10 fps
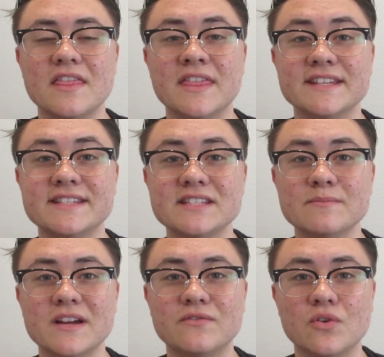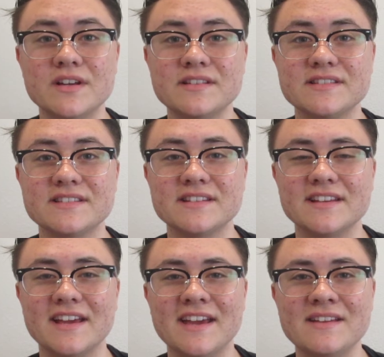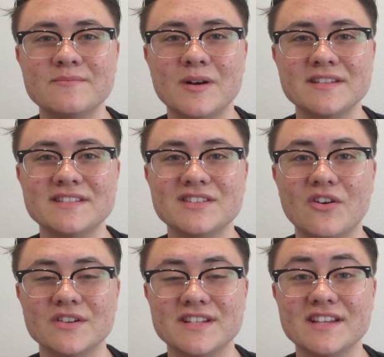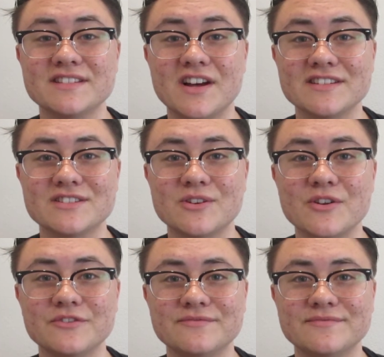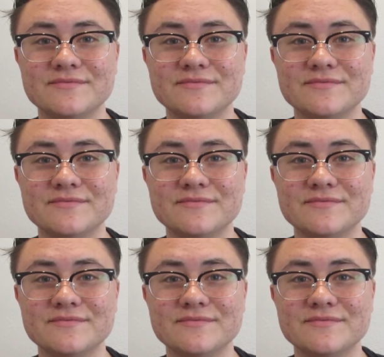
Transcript: This is my voice 8 months on testosterone.